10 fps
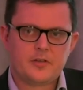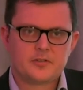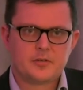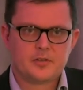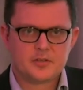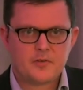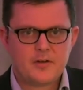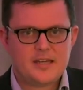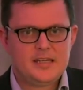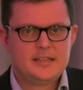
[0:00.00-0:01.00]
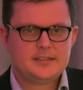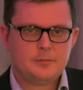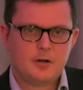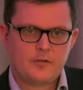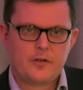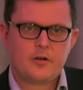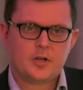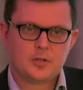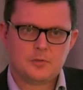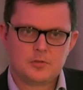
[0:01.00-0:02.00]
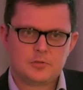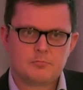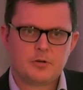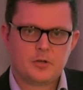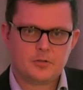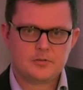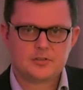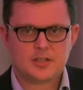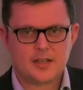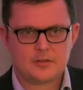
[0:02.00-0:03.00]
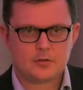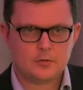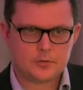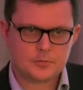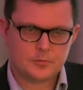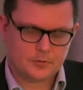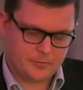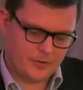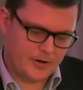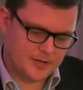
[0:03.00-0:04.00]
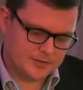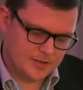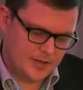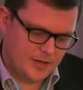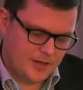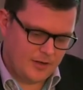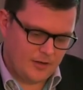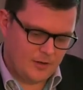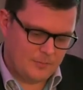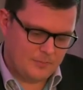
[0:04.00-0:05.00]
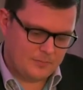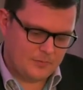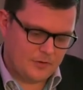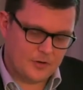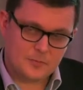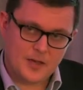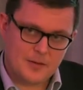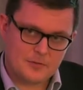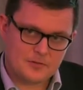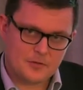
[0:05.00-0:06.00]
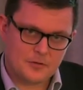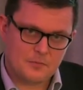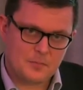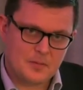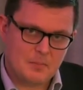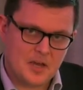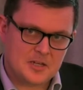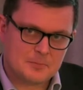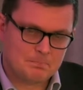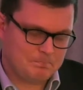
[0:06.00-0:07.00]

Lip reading: And so it's a very easy welfare argument to run to get the court to authorise those payments that have been made.